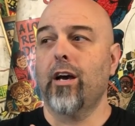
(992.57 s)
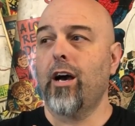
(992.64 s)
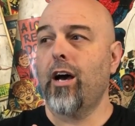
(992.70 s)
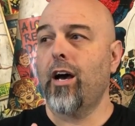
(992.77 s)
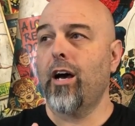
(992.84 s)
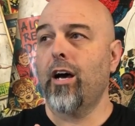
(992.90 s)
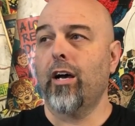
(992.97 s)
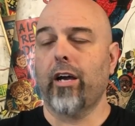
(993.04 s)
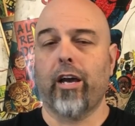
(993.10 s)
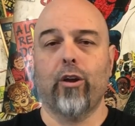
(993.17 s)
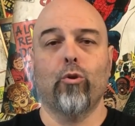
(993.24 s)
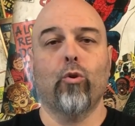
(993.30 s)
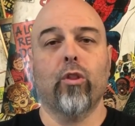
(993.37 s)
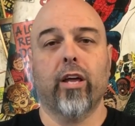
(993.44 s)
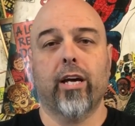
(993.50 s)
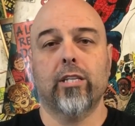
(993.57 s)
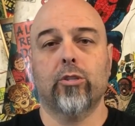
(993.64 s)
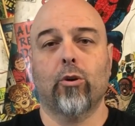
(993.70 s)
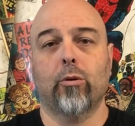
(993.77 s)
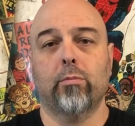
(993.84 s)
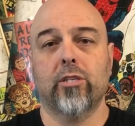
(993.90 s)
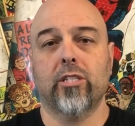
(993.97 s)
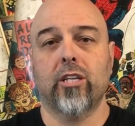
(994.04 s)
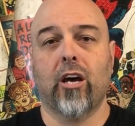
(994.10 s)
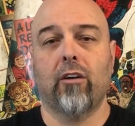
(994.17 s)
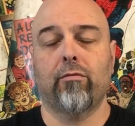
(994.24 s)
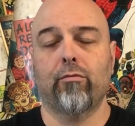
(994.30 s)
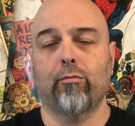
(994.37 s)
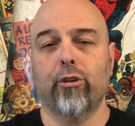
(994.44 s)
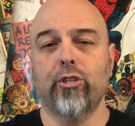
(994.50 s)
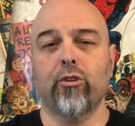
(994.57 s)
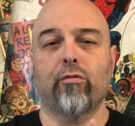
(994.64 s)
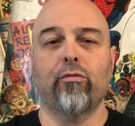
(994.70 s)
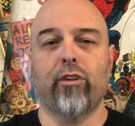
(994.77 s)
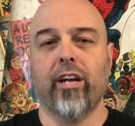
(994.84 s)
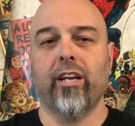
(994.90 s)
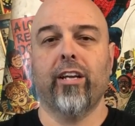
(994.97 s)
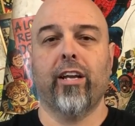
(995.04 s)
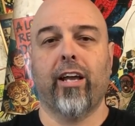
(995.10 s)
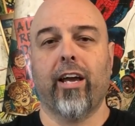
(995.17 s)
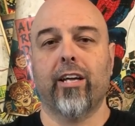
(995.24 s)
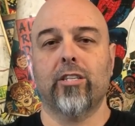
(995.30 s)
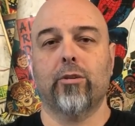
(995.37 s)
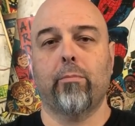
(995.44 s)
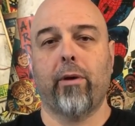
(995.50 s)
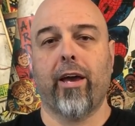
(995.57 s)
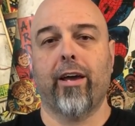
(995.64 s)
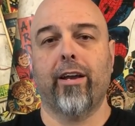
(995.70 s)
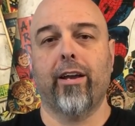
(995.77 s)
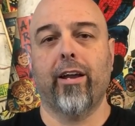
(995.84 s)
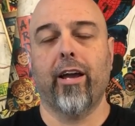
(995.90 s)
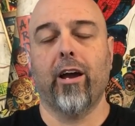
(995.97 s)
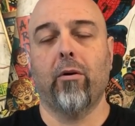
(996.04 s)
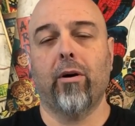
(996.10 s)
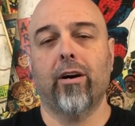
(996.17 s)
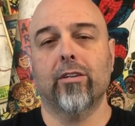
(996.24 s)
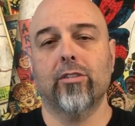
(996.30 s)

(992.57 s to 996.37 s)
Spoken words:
and all that type of stuff, which I've rounded out to about an hour.